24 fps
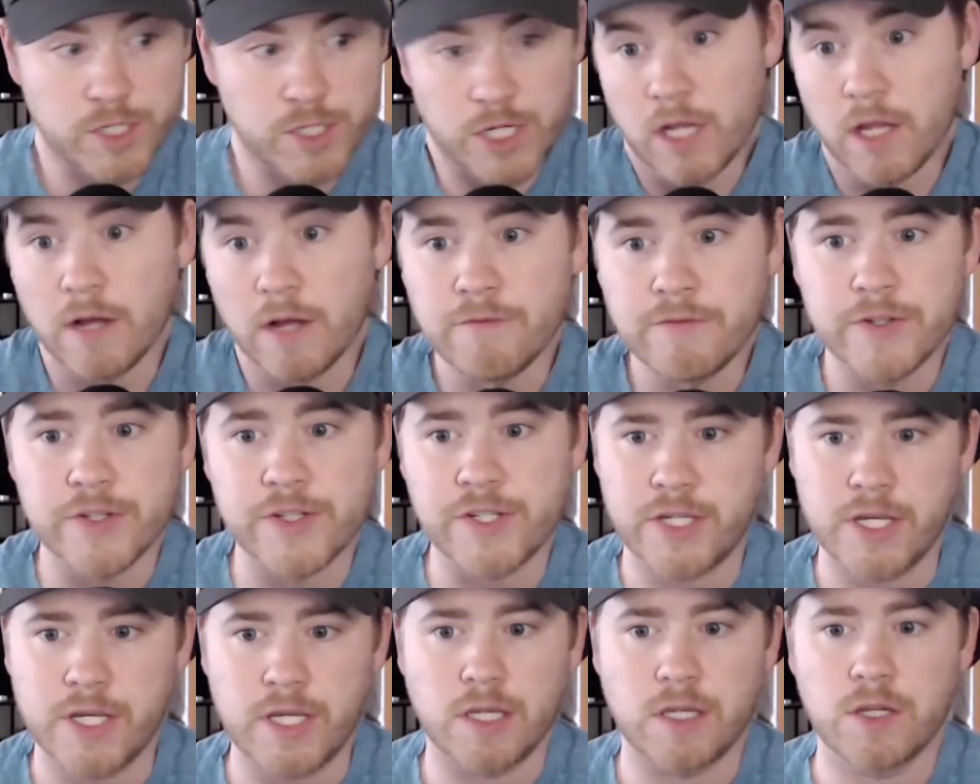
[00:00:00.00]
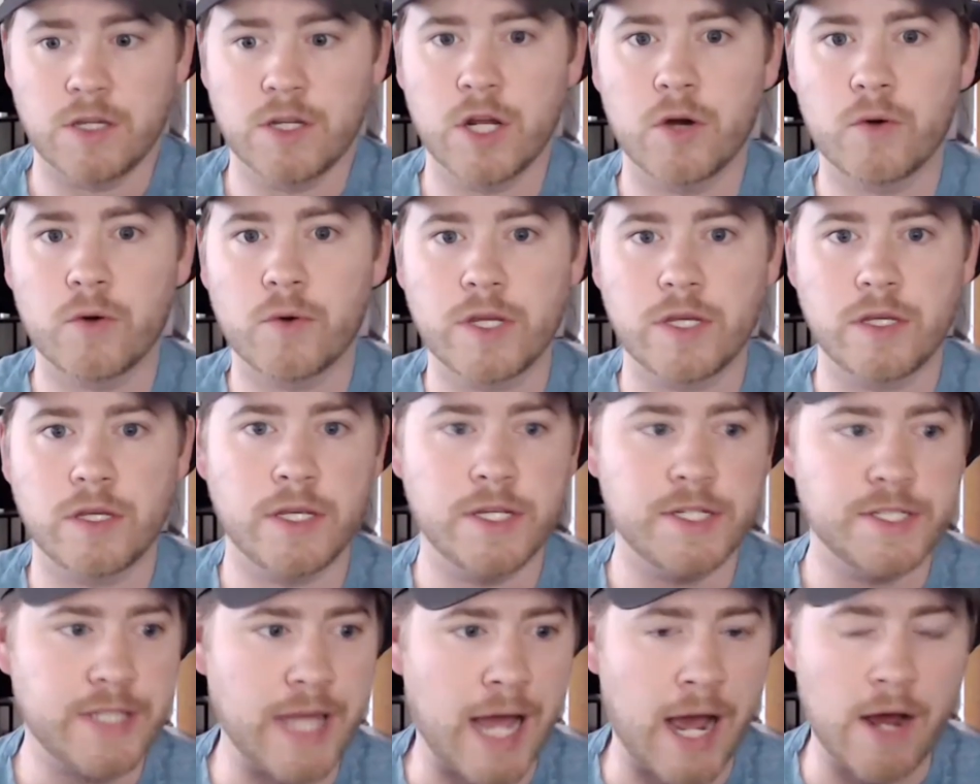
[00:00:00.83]
I love to see.
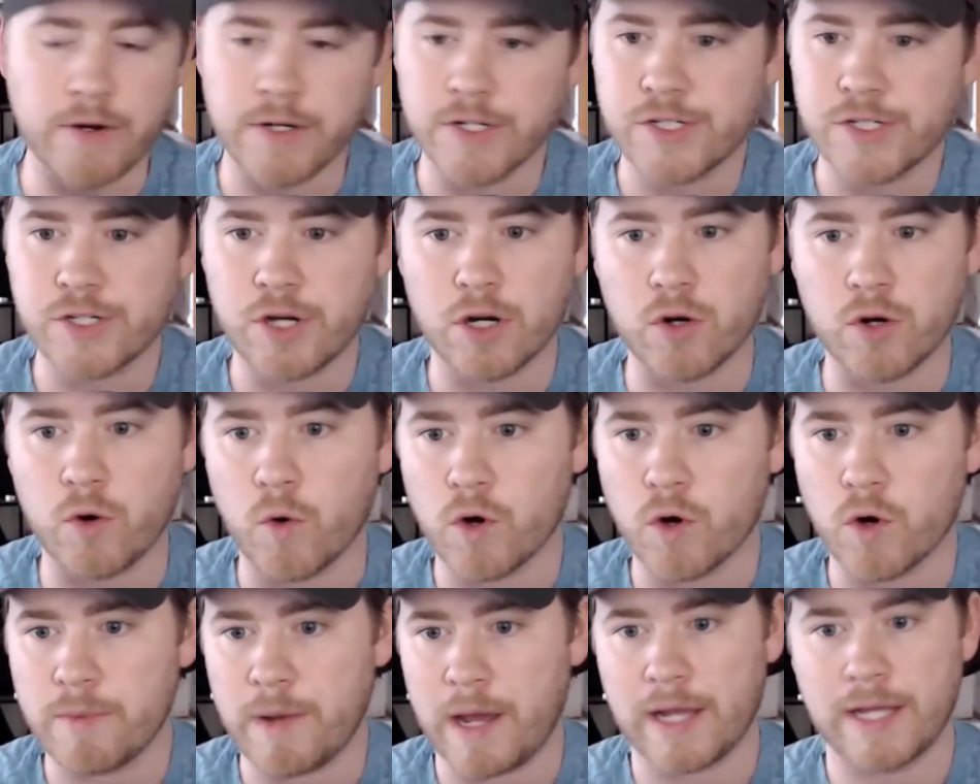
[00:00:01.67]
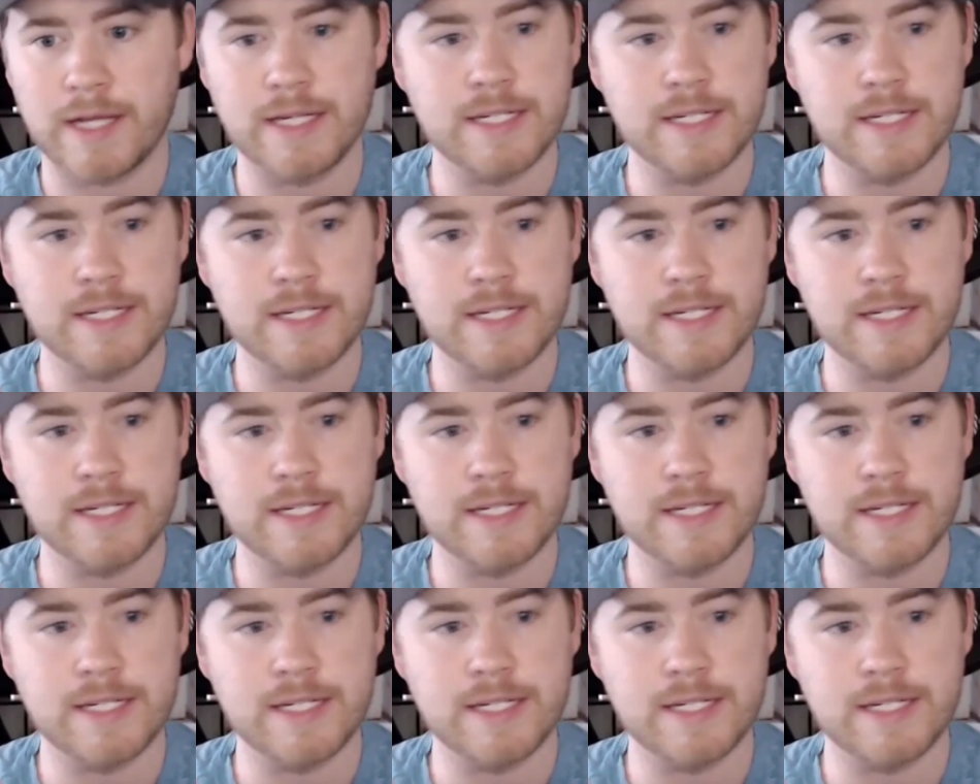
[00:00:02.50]
He's down his star quarterback.